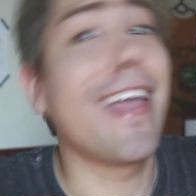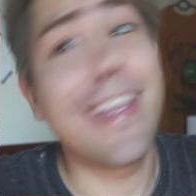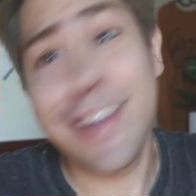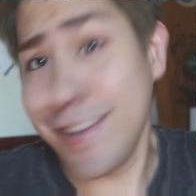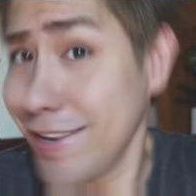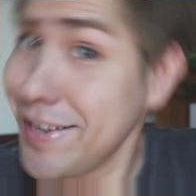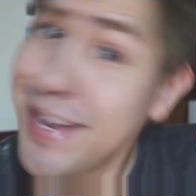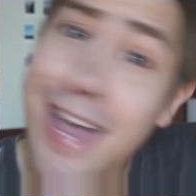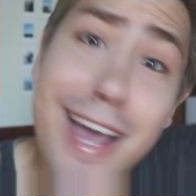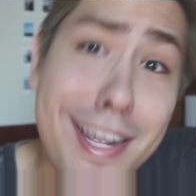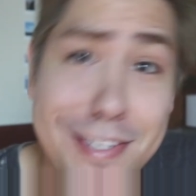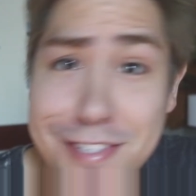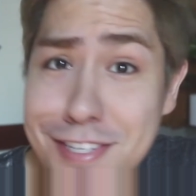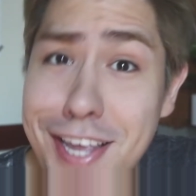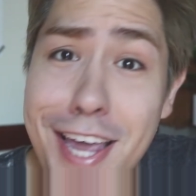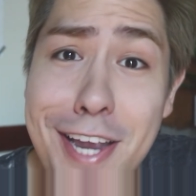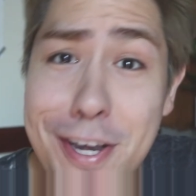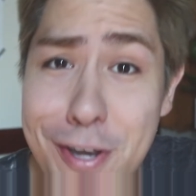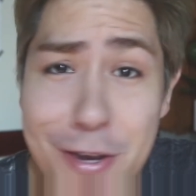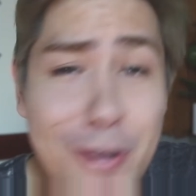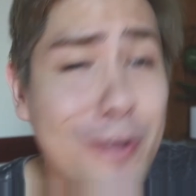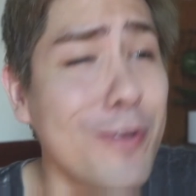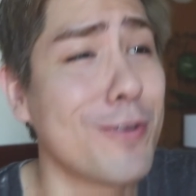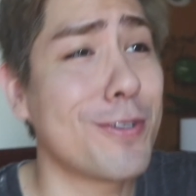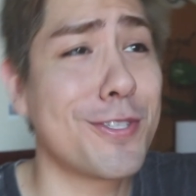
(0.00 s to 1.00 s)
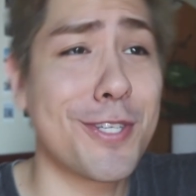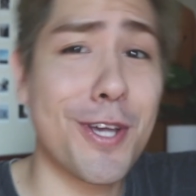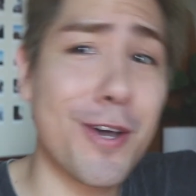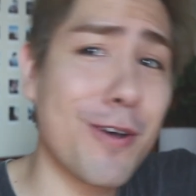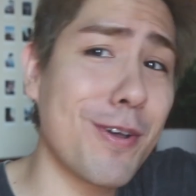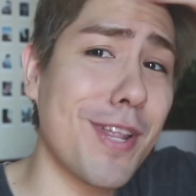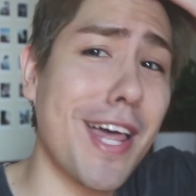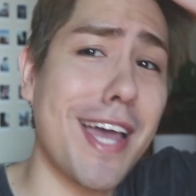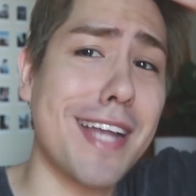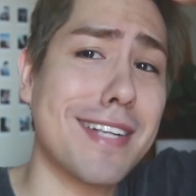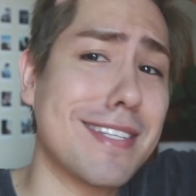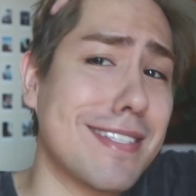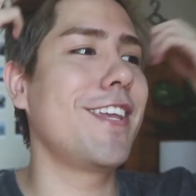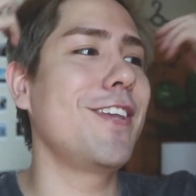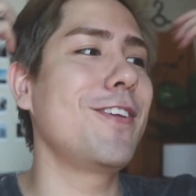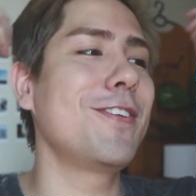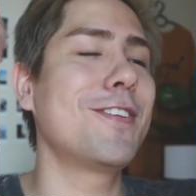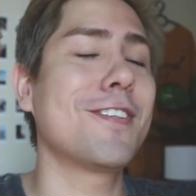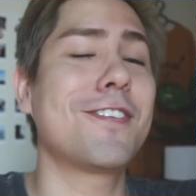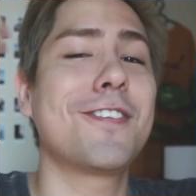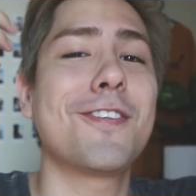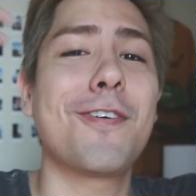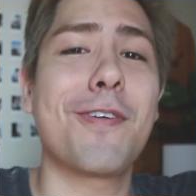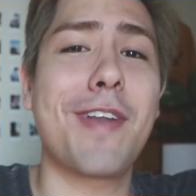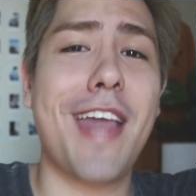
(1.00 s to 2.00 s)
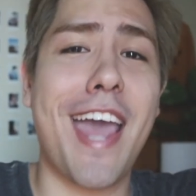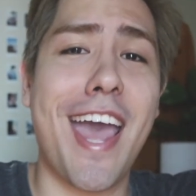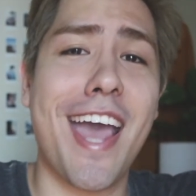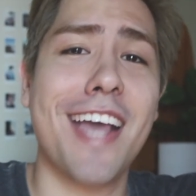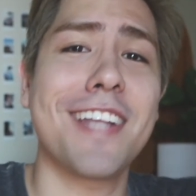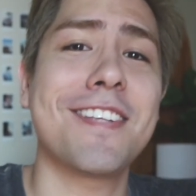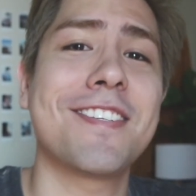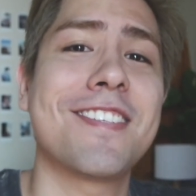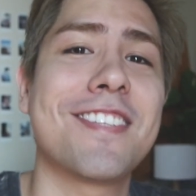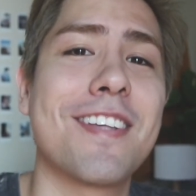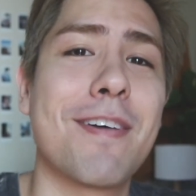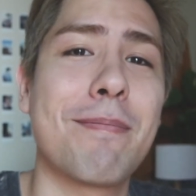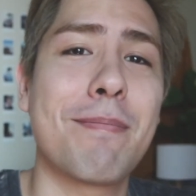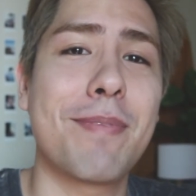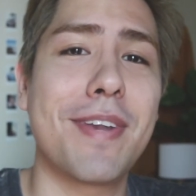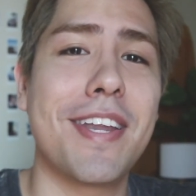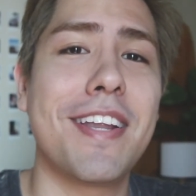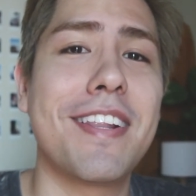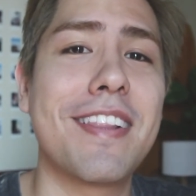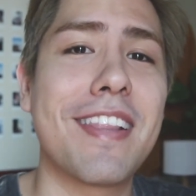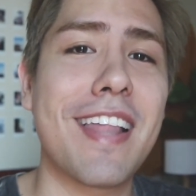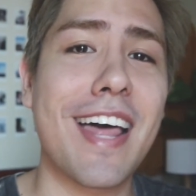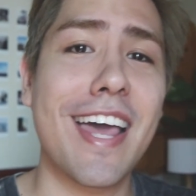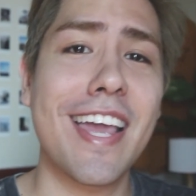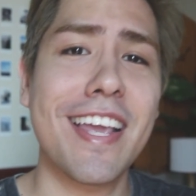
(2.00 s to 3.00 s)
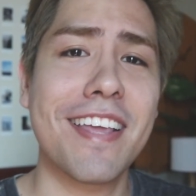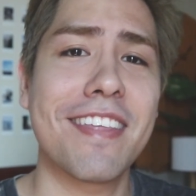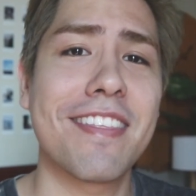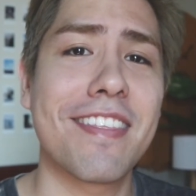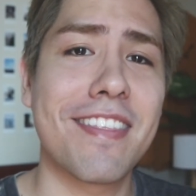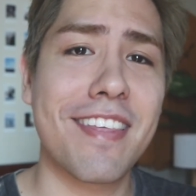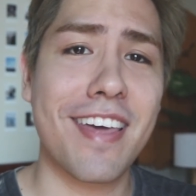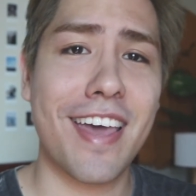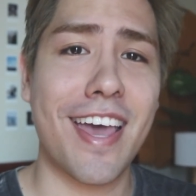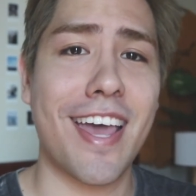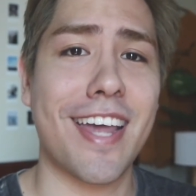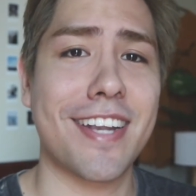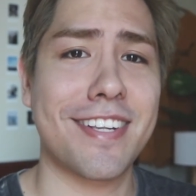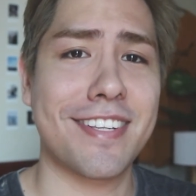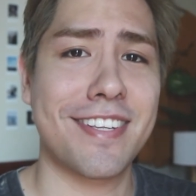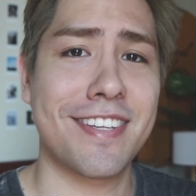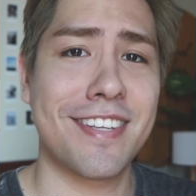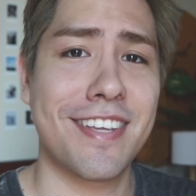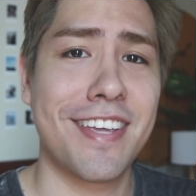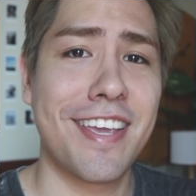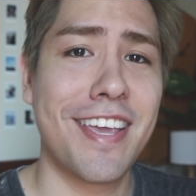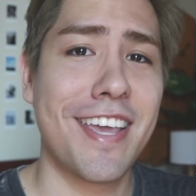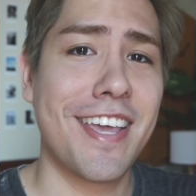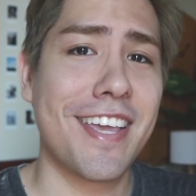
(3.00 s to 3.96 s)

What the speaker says: Yes, I do! So that's, you just don't ask somebody like that.